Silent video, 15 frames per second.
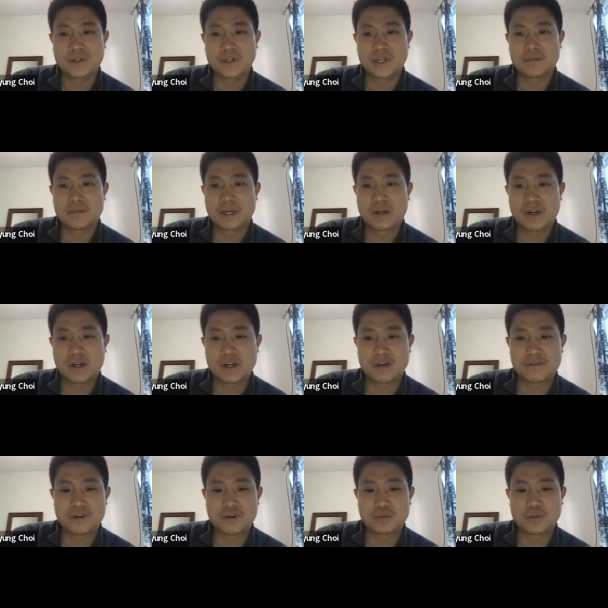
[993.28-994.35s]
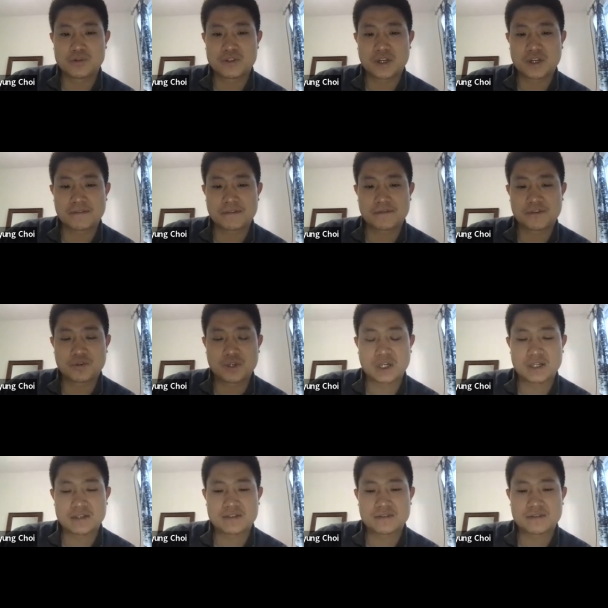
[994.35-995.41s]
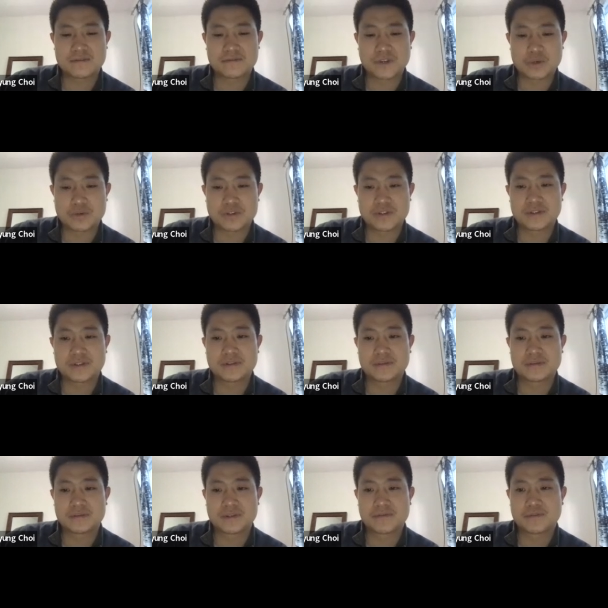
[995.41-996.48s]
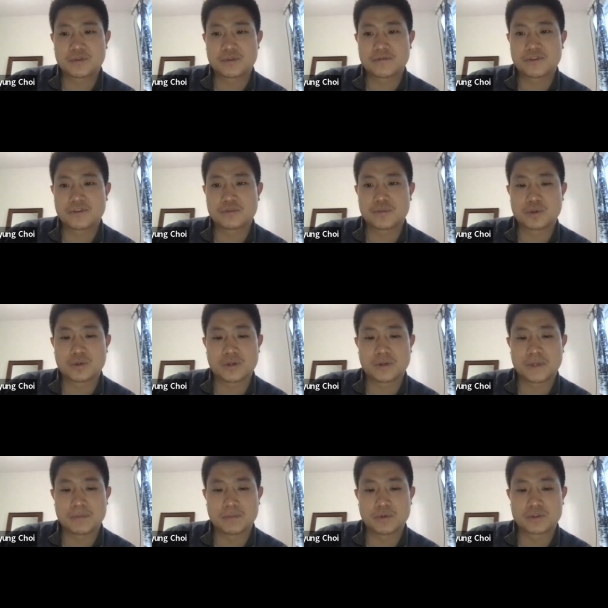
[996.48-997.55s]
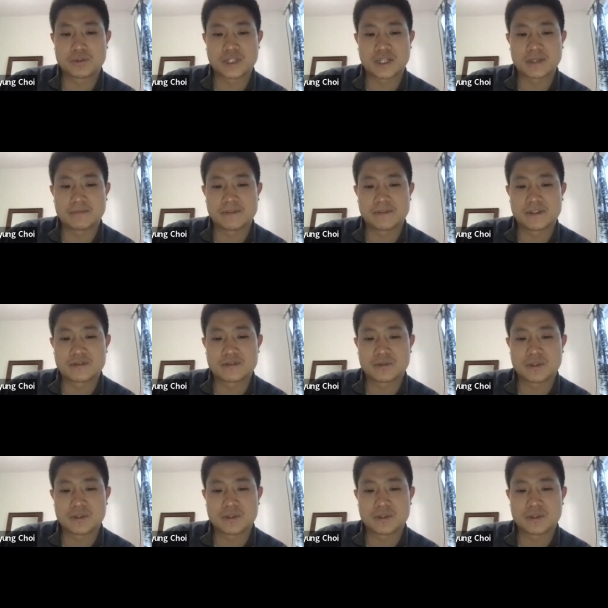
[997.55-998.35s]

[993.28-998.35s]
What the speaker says: Okay, about almost half of you guys have voted. Give you a bit more time for this